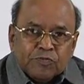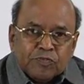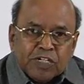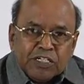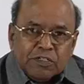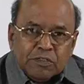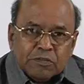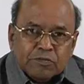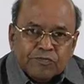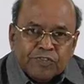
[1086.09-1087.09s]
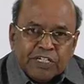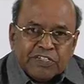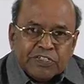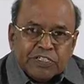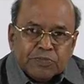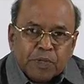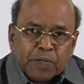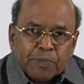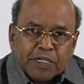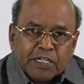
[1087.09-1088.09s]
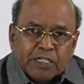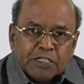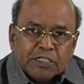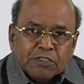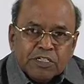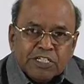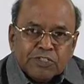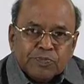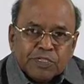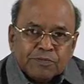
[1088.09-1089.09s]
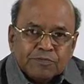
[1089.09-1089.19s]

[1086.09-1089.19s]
one face is perpendicular to HP.